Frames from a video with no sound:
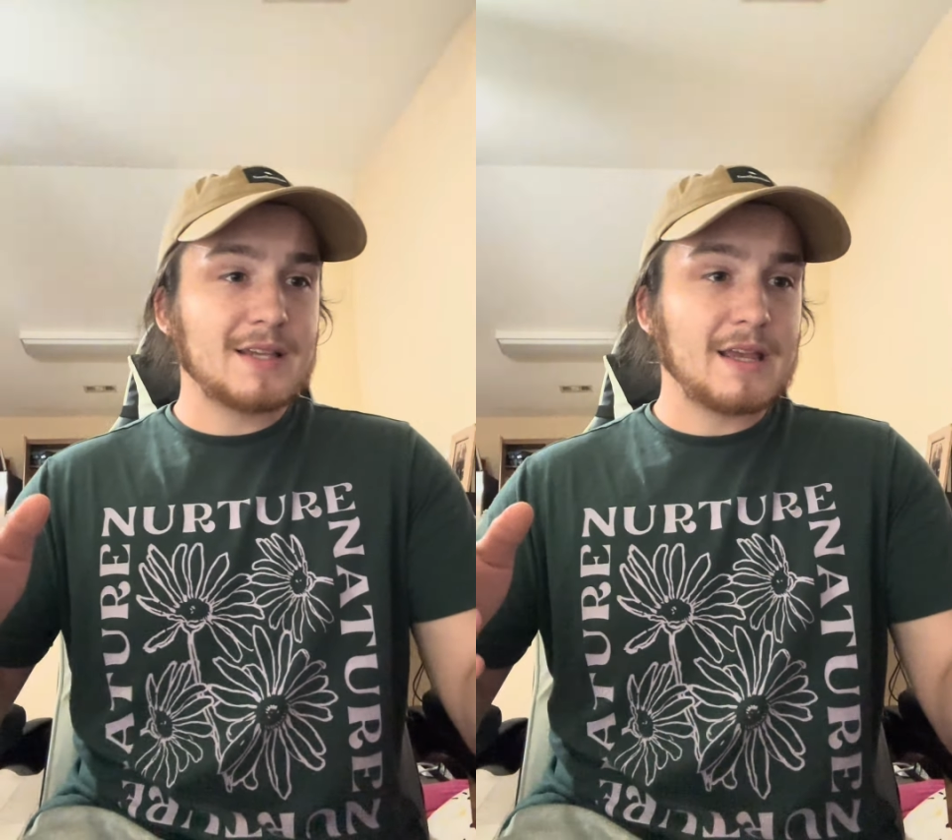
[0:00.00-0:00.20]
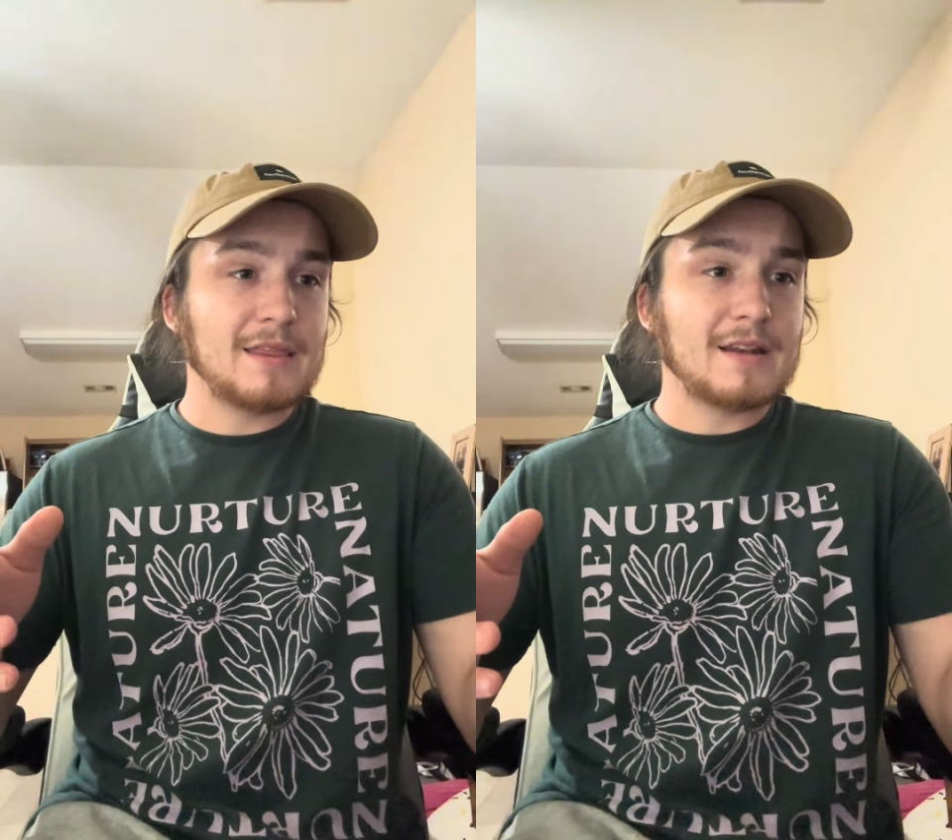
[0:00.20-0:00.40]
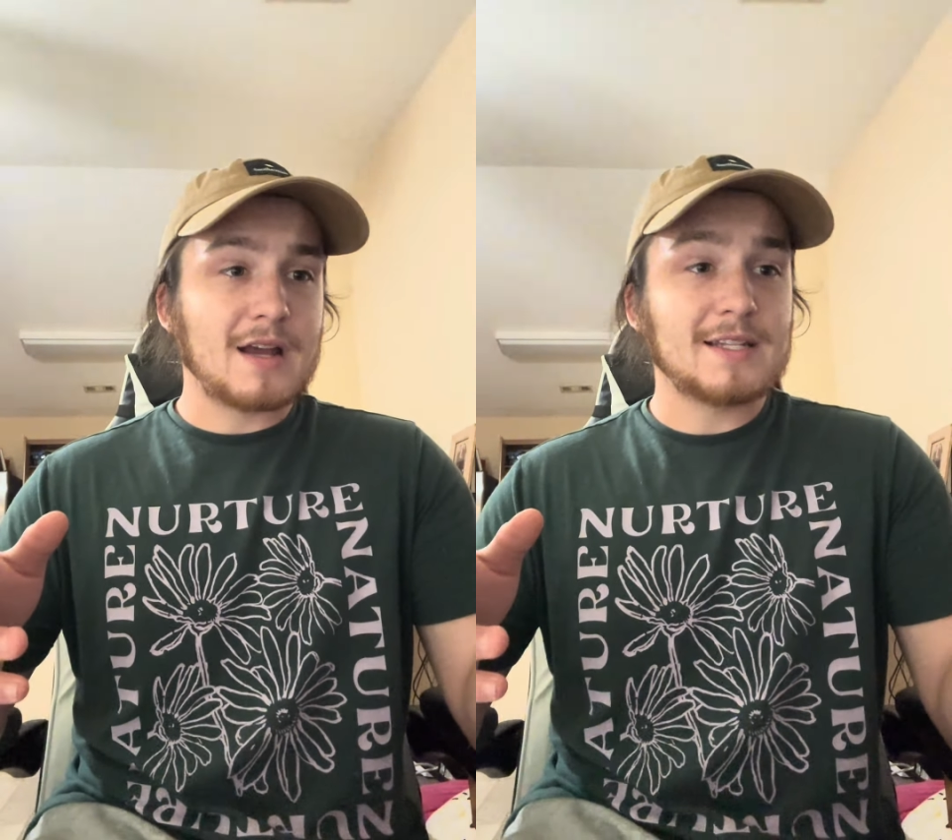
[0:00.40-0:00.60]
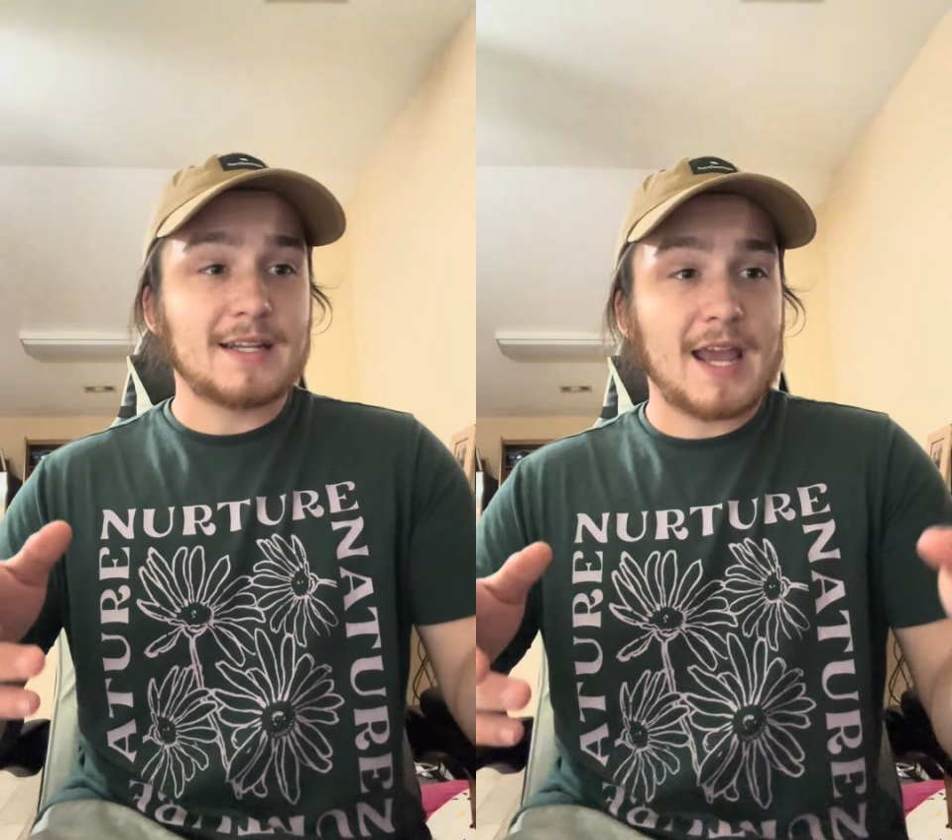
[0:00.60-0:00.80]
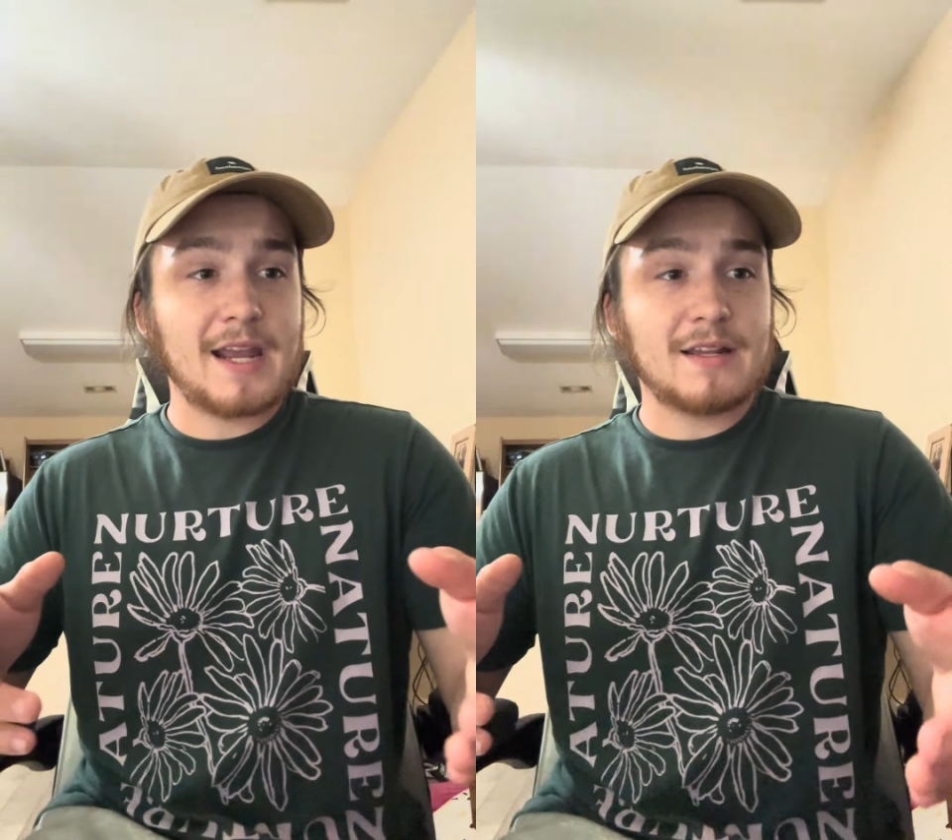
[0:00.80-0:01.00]
in the
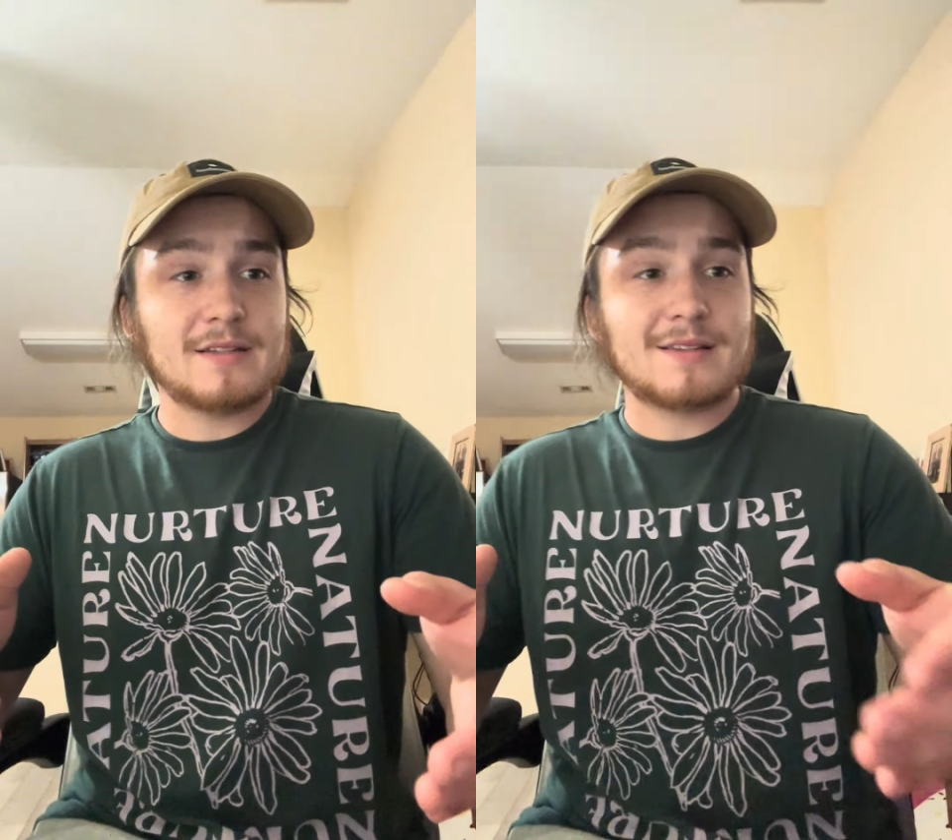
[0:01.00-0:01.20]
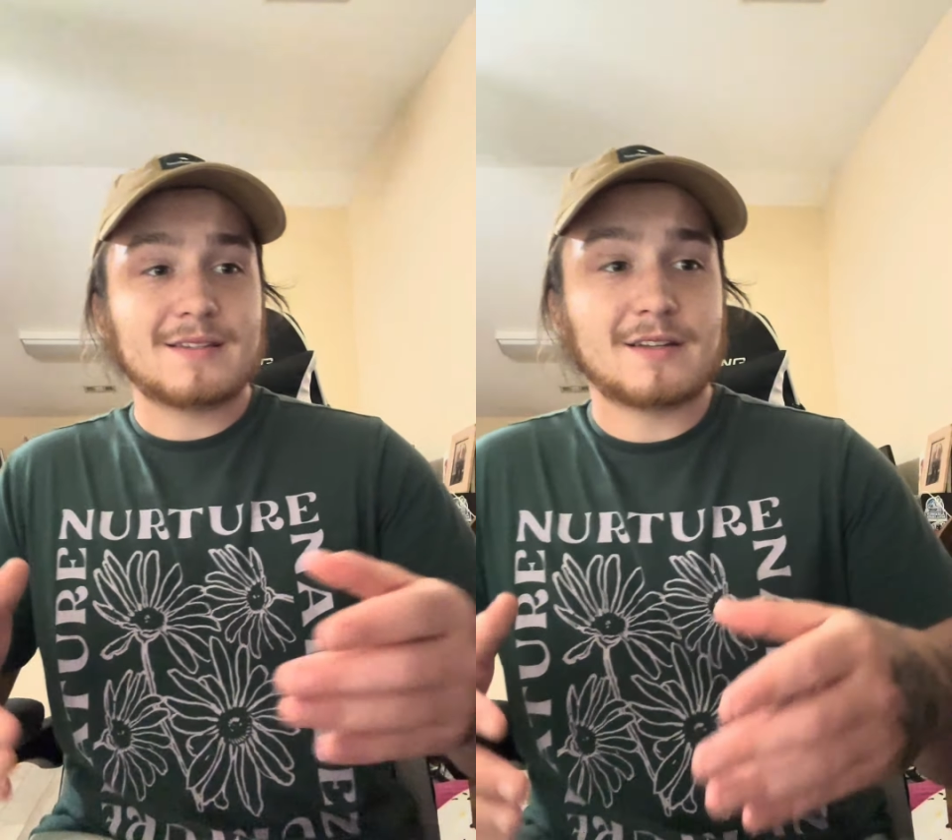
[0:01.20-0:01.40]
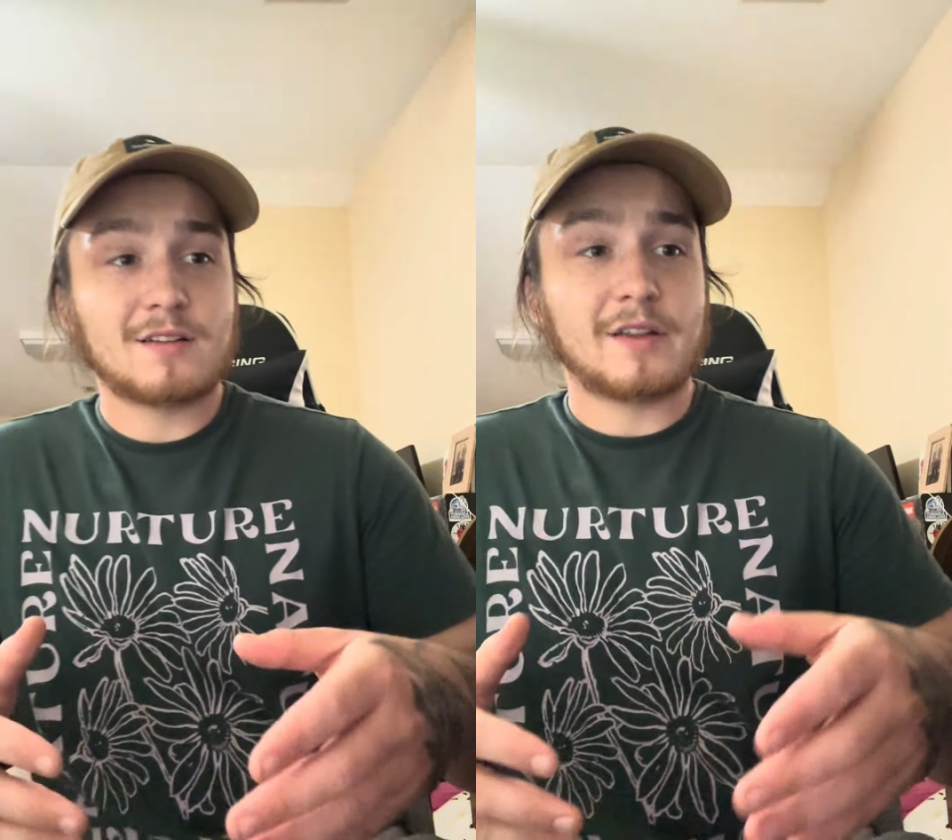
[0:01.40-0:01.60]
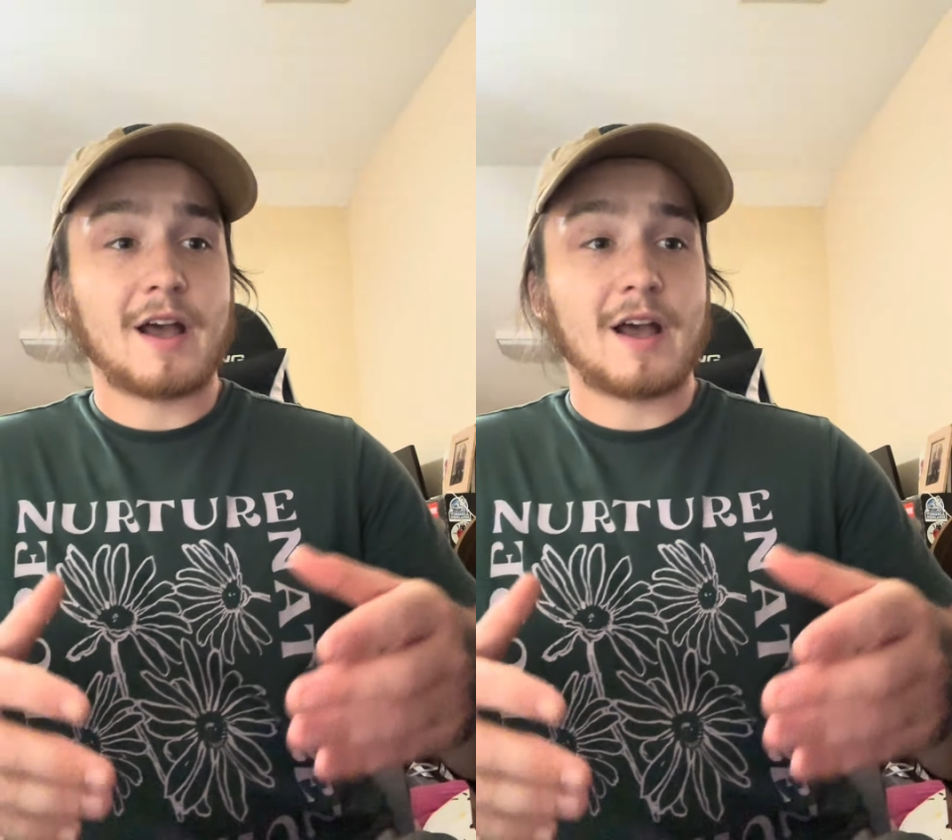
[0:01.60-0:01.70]
1980s signaling